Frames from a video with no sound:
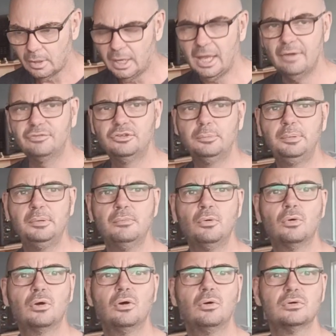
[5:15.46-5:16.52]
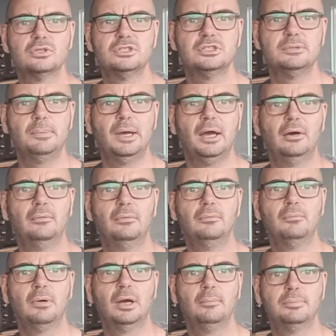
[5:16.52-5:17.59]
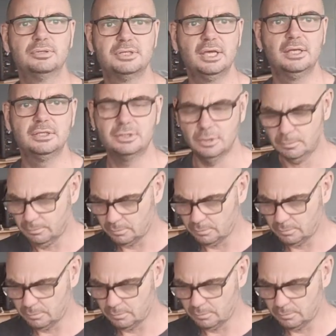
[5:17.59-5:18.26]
have to be more cautious about my potassium